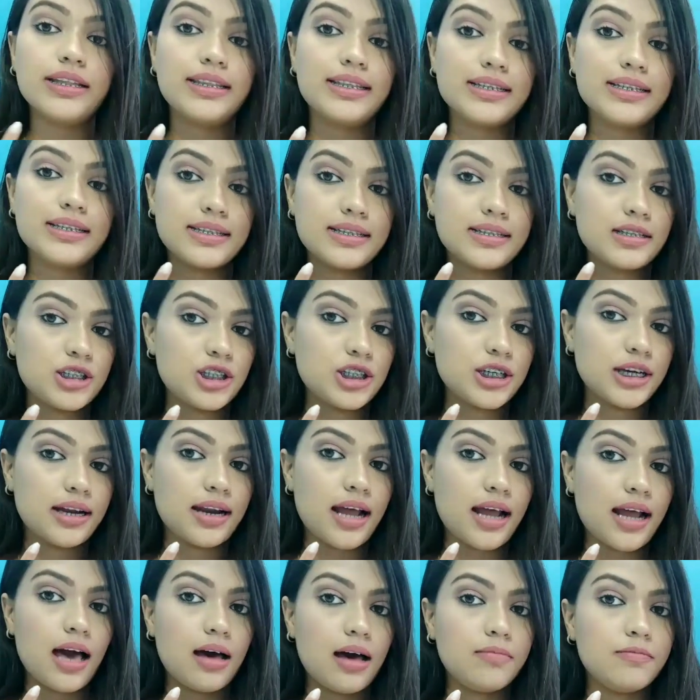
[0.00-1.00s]
this is the
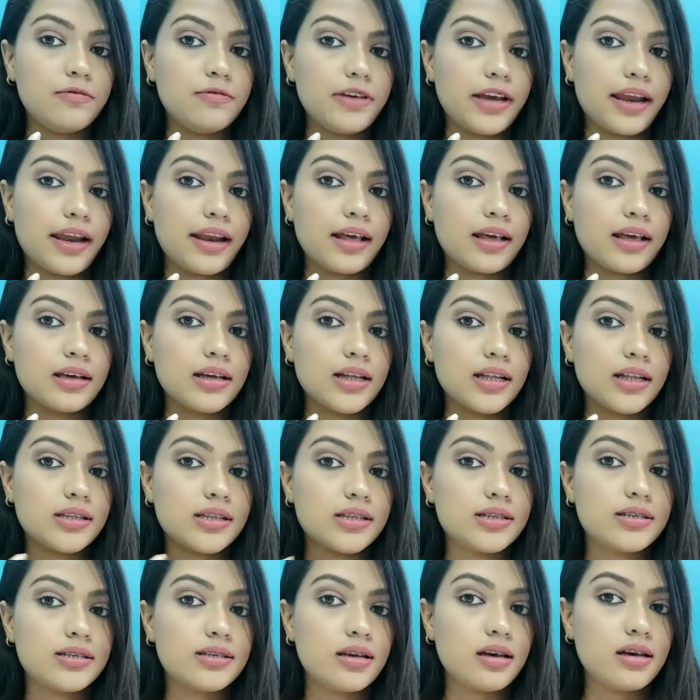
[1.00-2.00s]
shade I'm wearing.
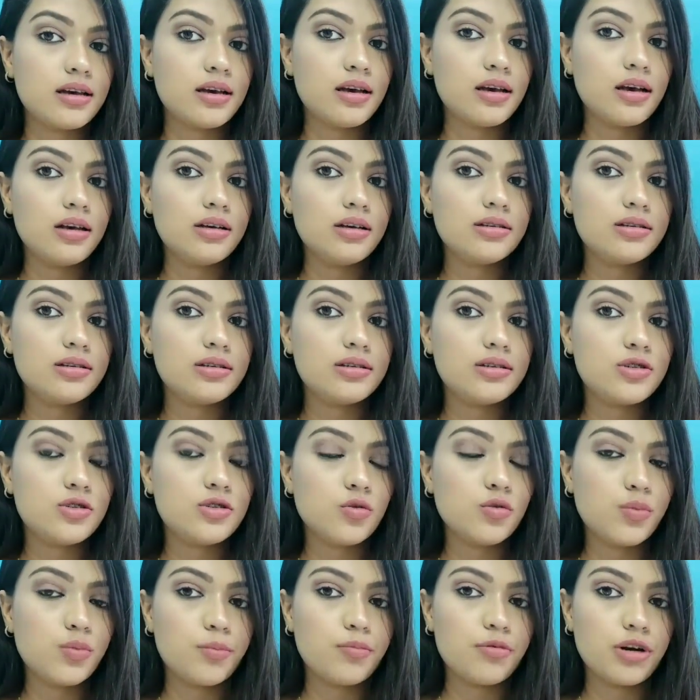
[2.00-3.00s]
It's
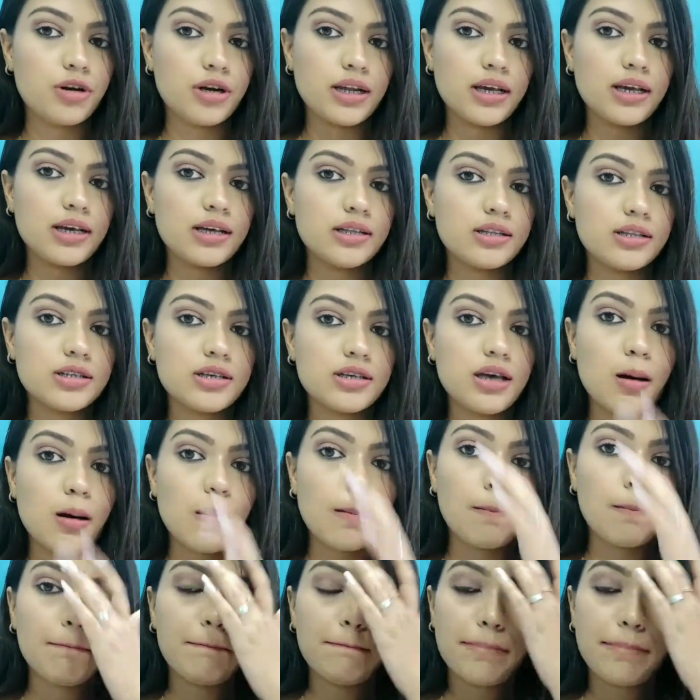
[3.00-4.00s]
super pretty. It's
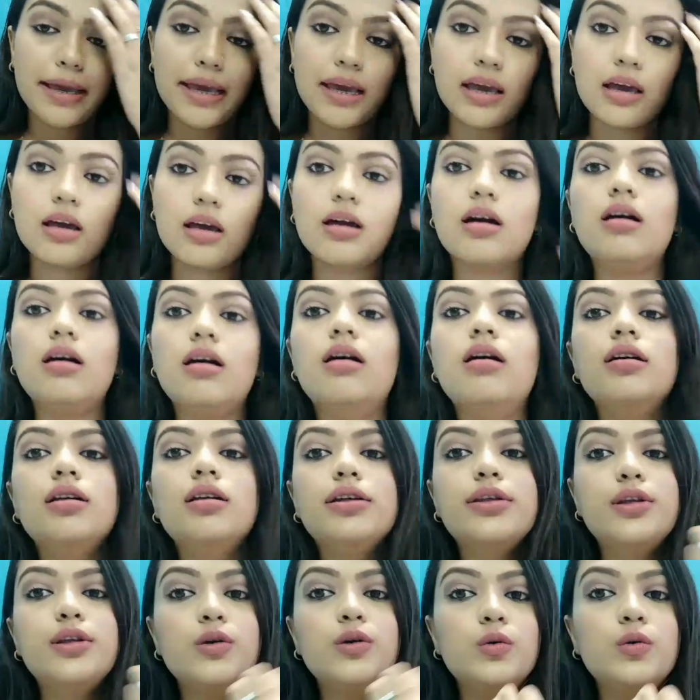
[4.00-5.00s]
a pink
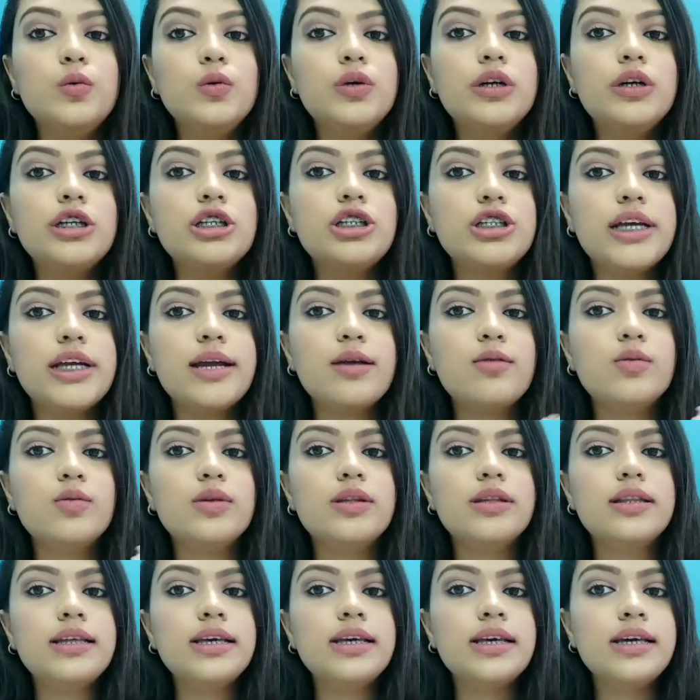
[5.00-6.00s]
nude shade
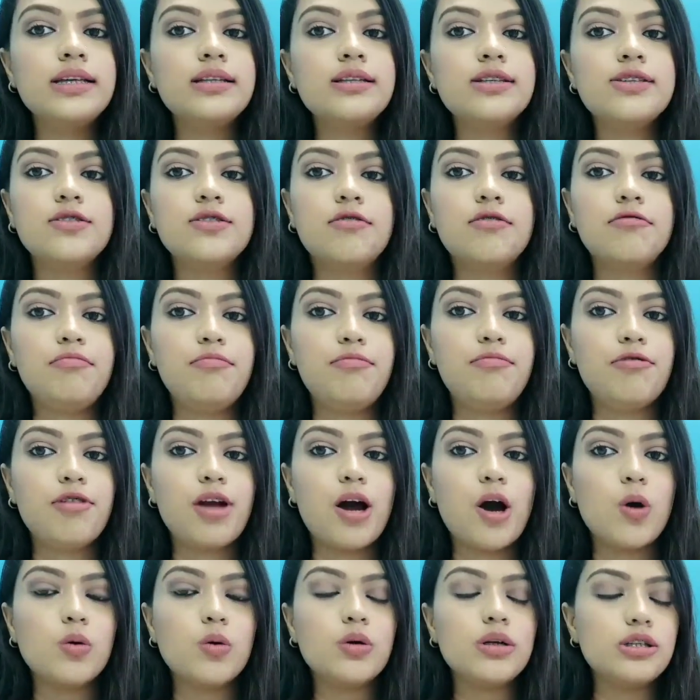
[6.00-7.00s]
with hints of
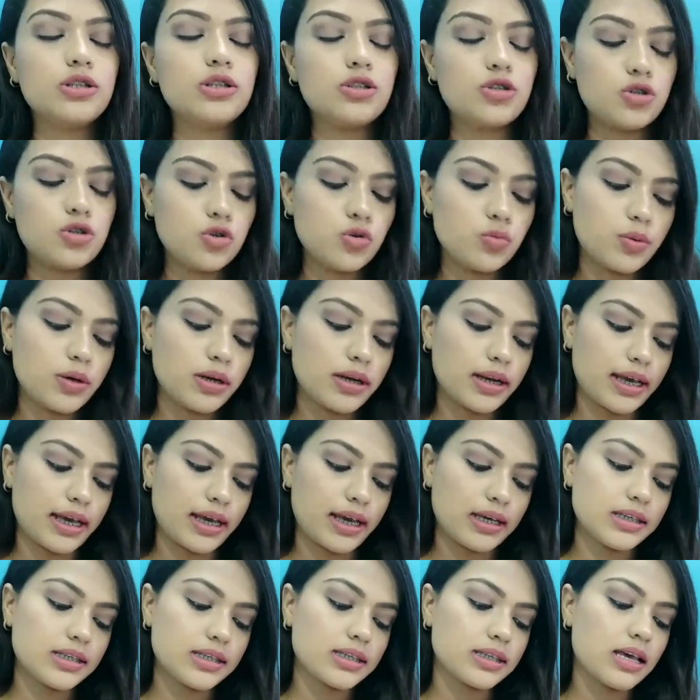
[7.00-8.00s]
brown. It's super
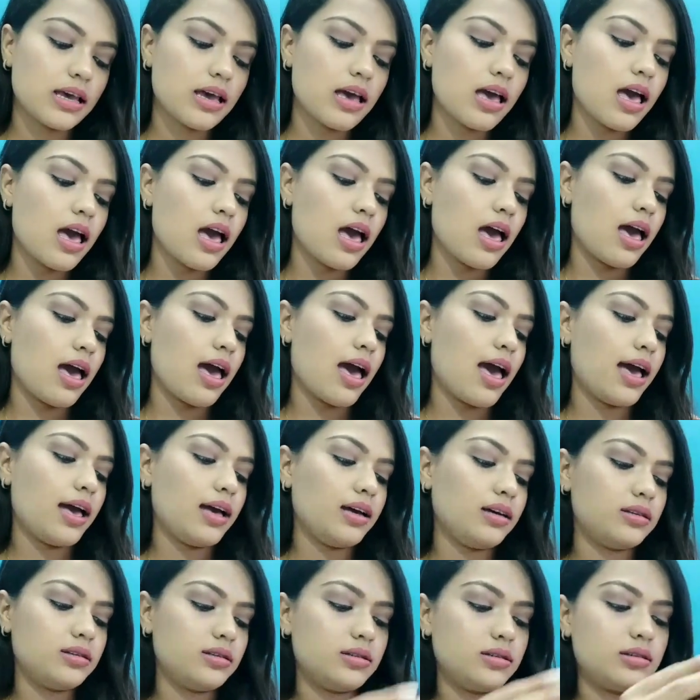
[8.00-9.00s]
nice.
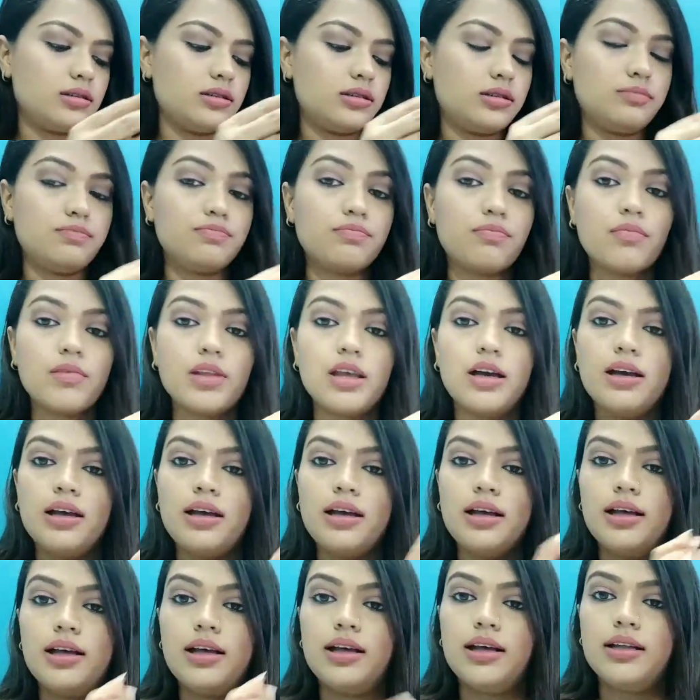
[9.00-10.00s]
And
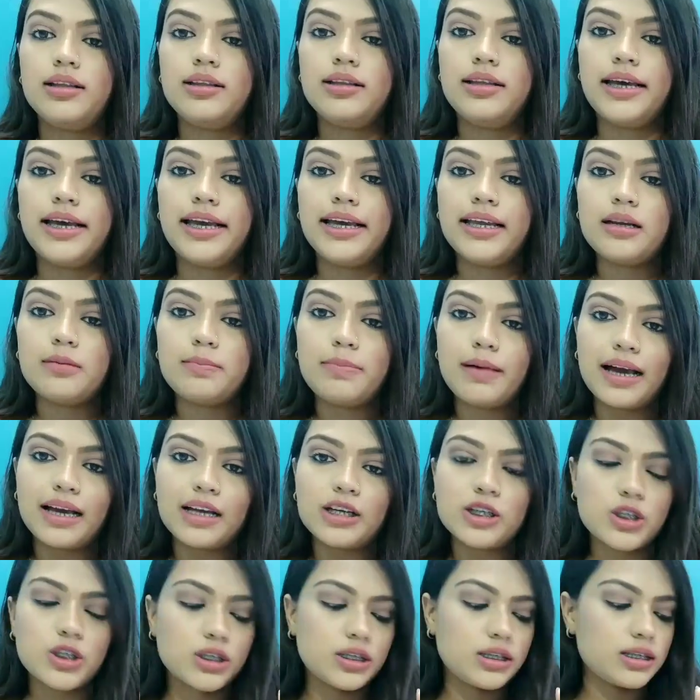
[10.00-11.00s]
the inner
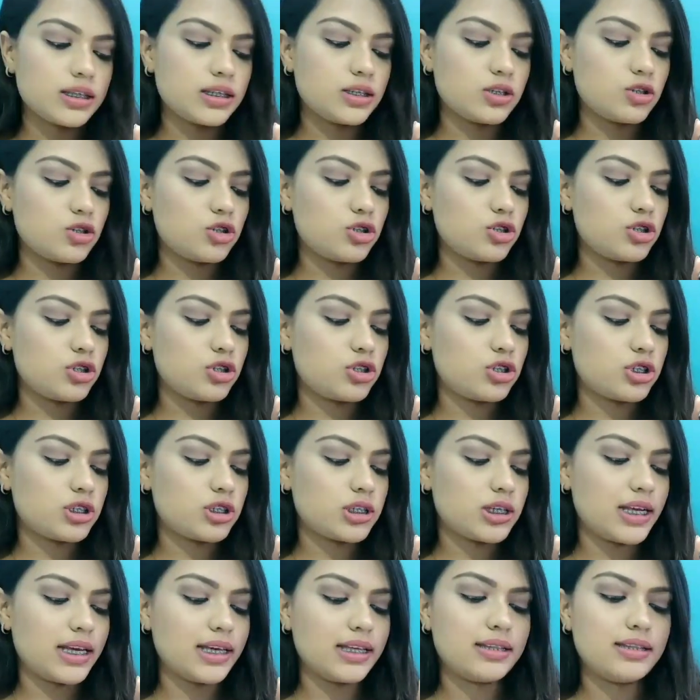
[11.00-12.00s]
packaging is
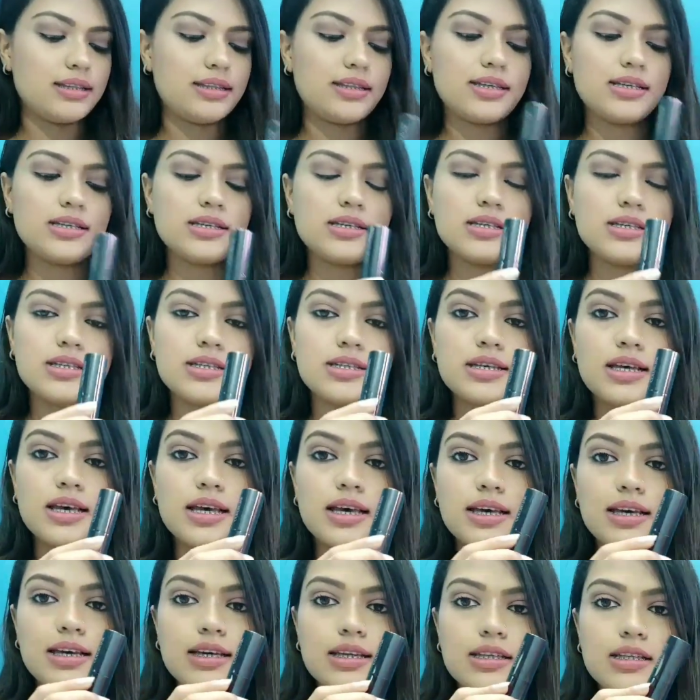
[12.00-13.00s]
just like
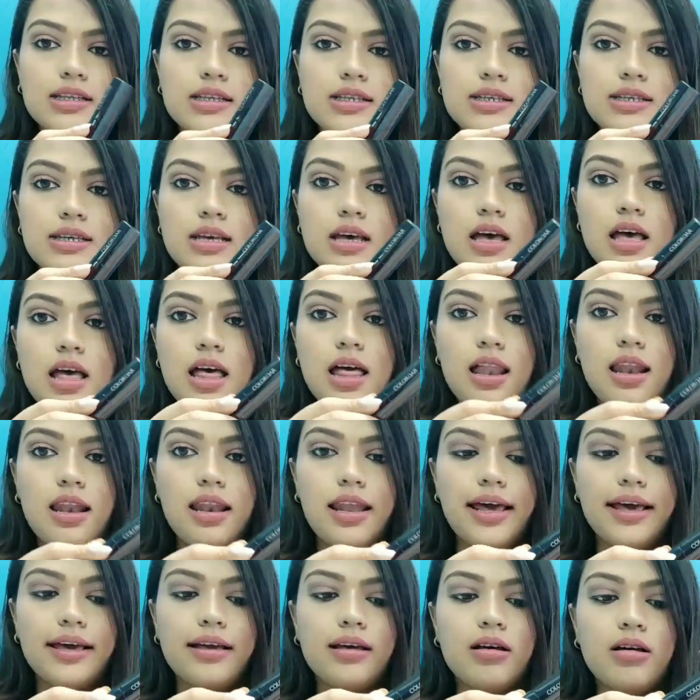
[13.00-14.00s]
this. It's
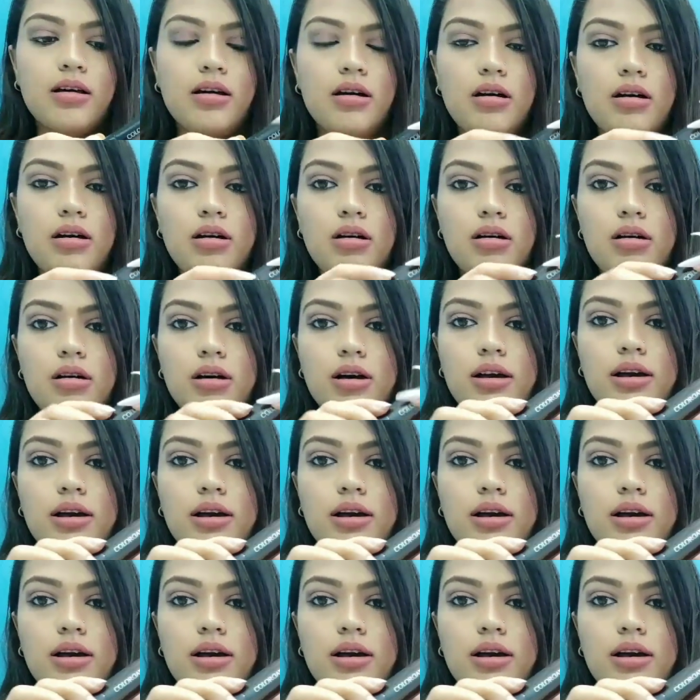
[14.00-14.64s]
like a